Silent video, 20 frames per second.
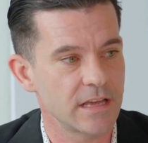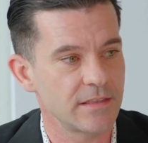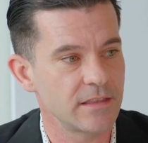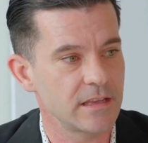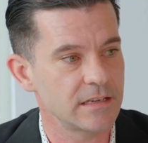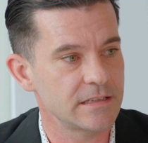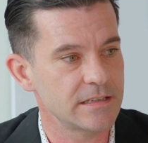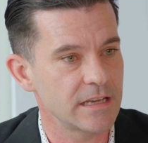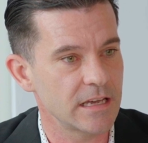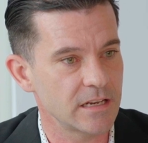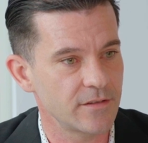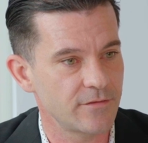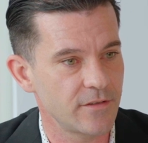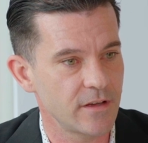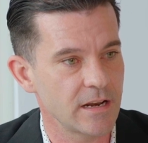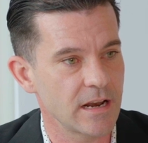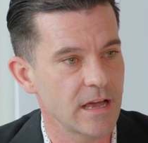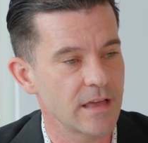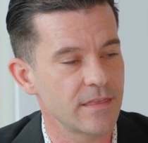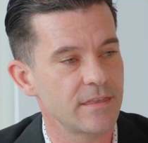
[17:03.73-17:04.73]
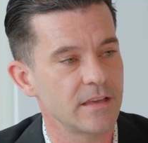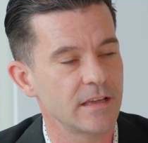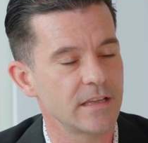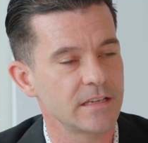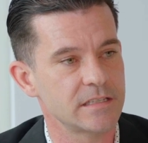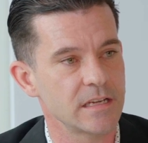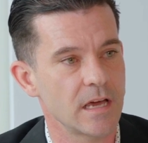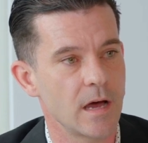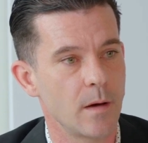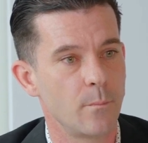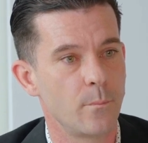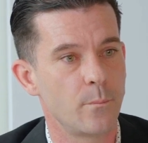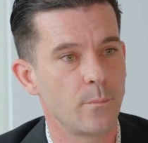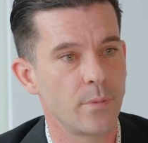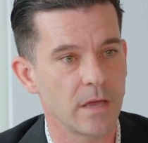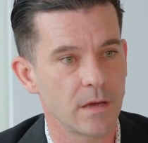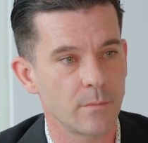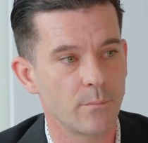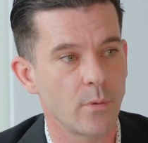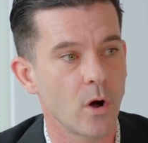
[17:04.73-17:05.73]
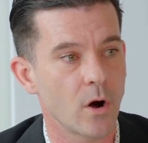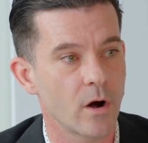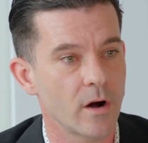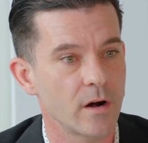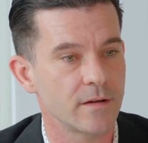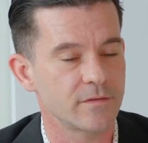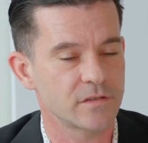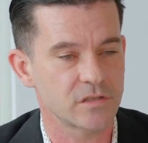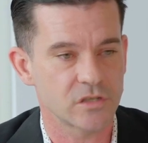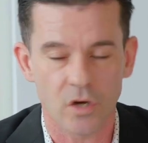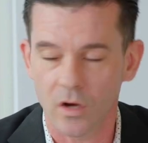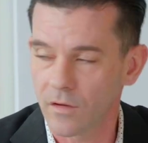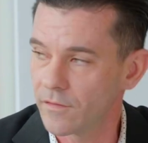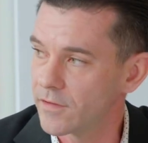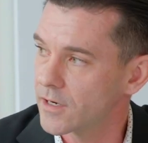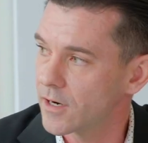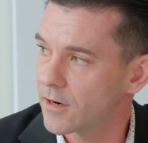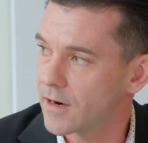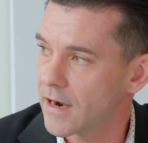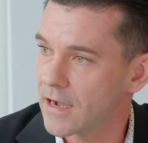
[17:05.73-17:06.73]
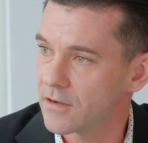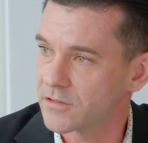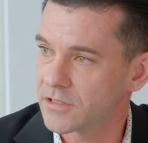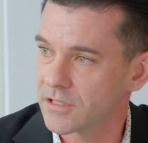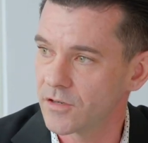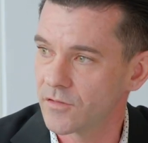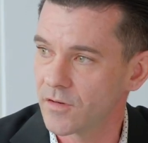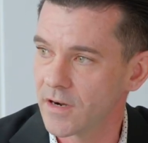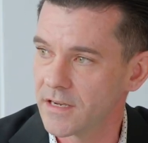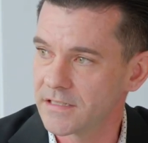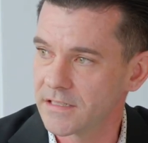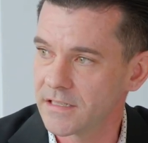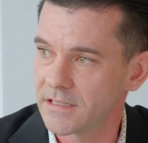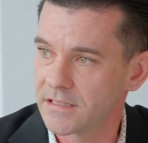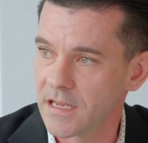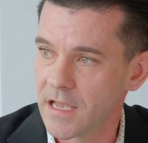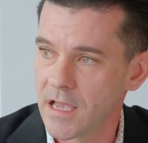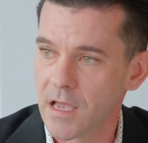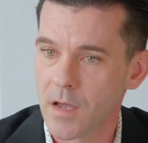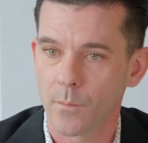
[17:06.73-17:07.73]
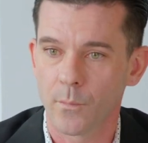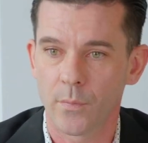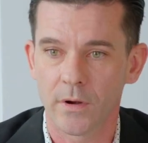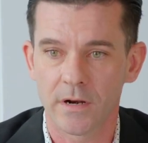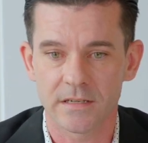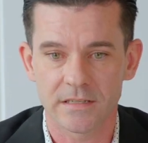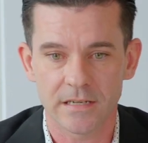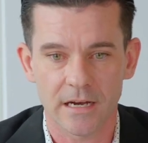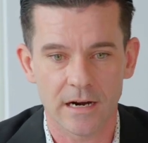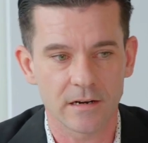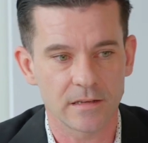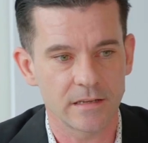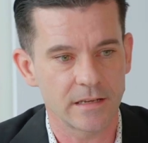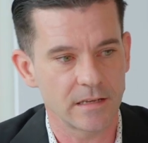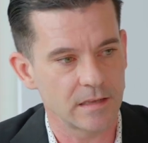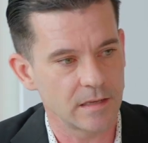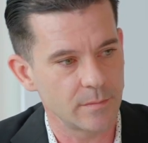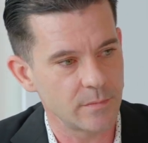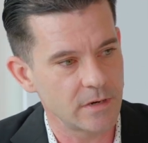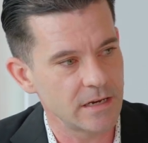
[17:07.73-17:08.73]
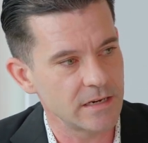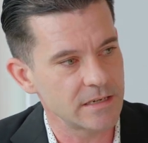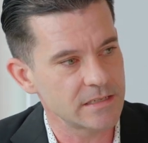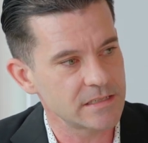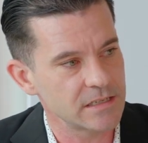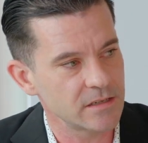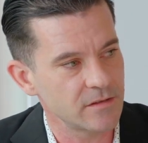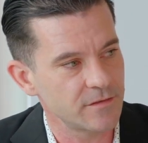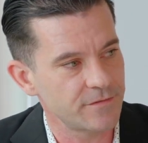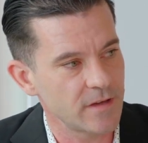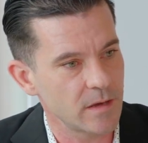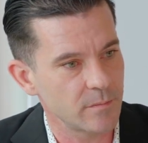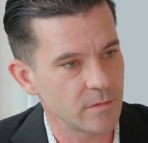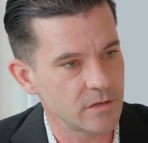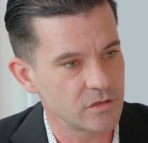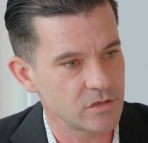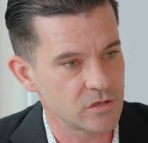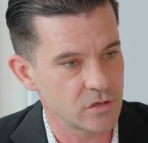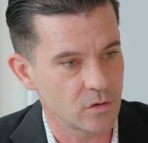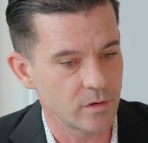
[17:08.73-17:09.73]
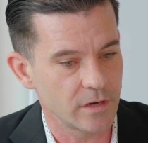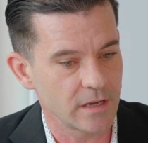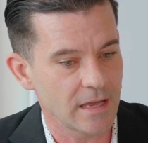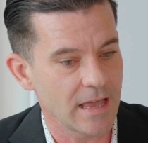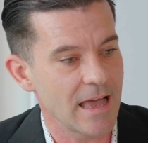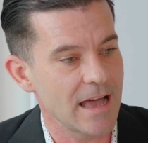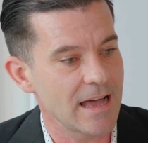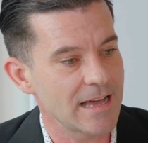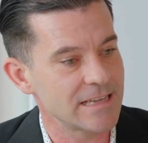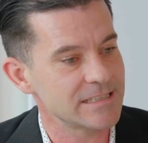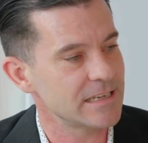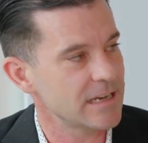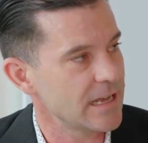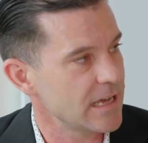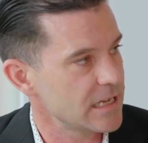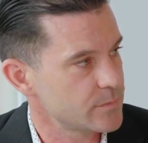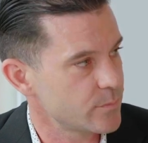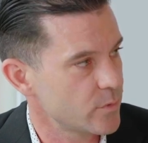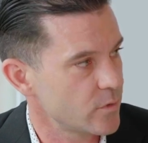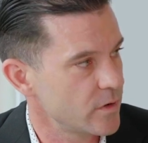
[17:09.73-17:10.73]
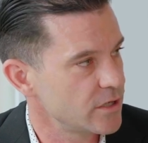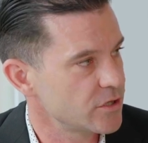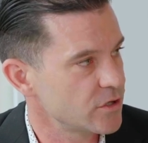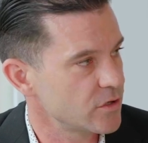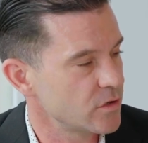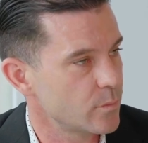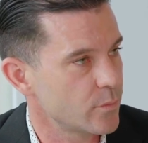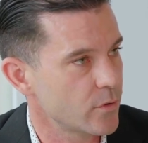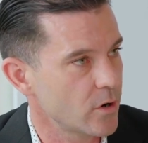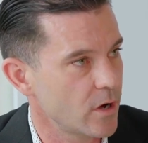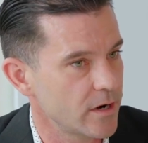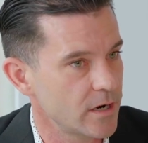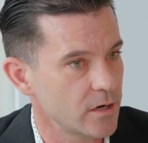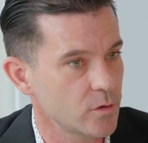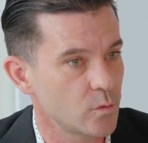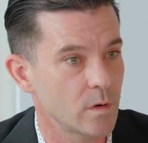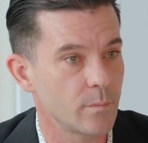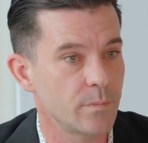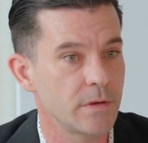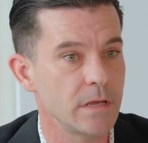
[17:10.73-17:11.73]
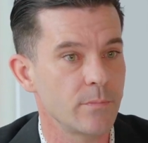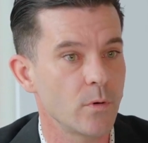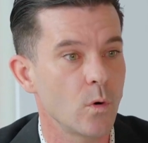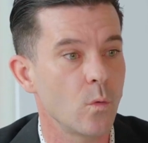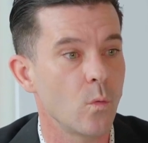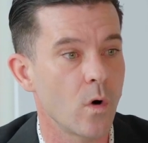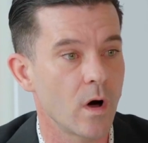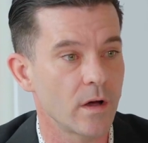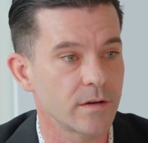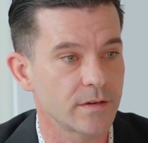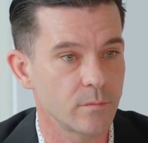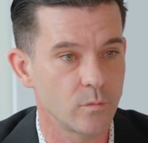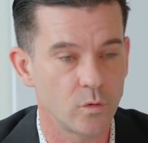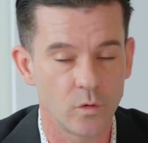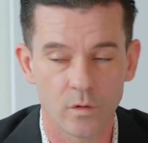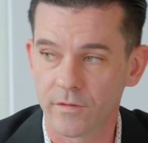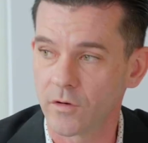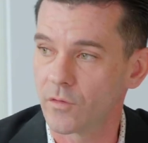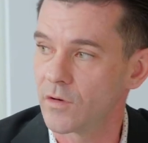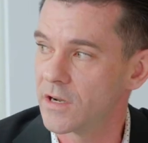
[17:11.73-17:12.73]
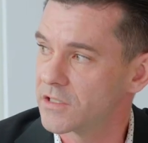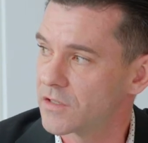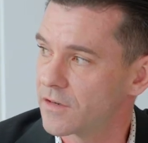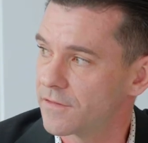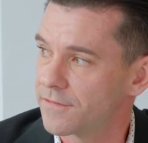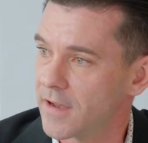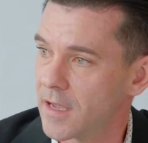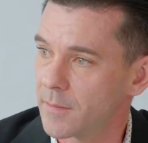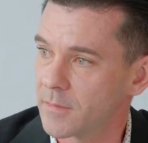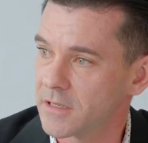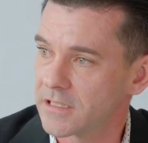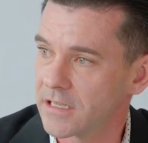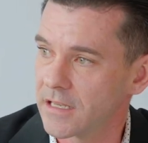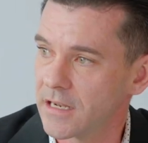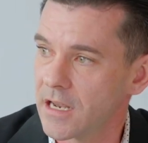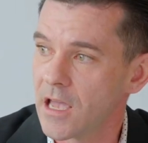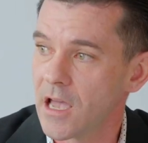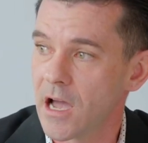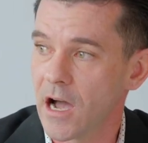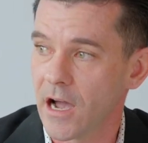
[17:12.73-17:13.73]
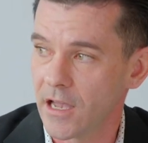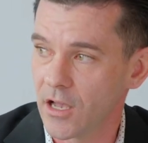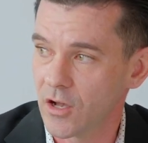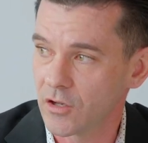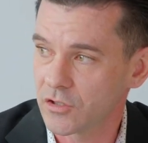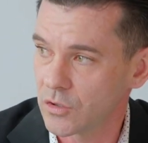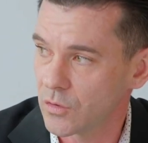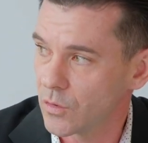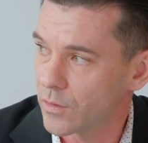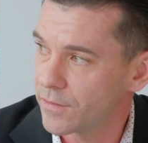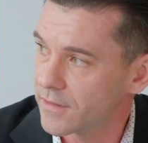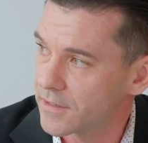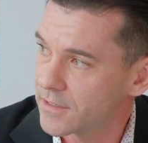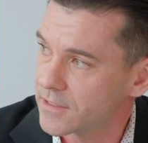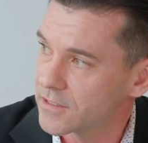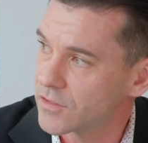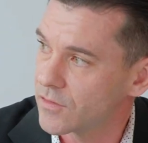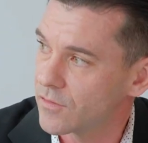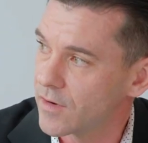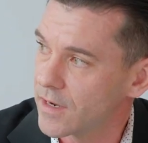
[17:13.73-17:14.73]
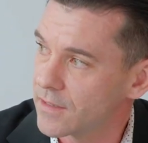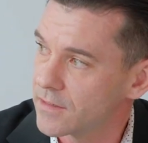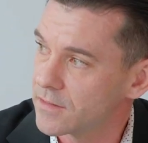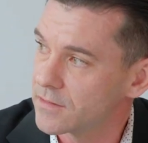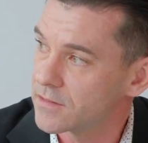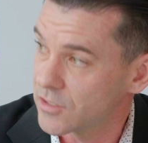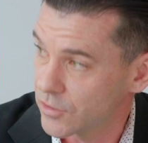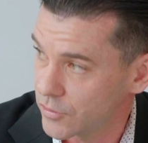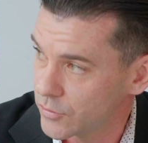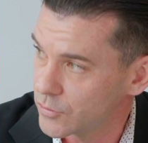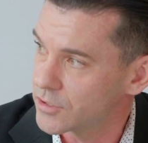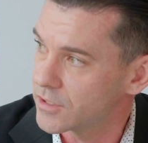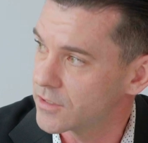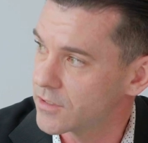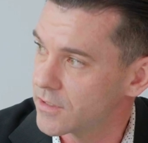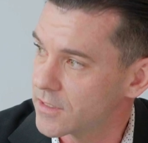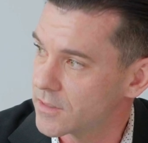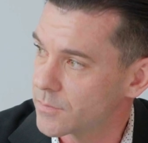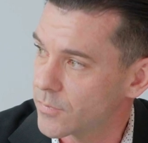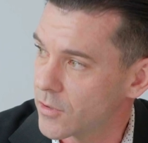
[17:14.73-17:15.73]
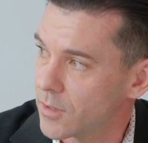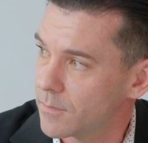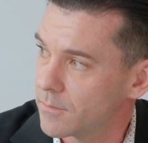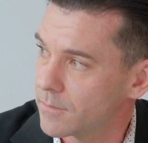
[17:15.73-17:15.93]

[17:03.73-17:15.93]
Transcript: the intent of it, and I think it's a big part of solving our housing crisis, but entirely eliminating single family zoning as an aspirational product where people want to move and raise their families in, I also don't think is the right solution to this problem.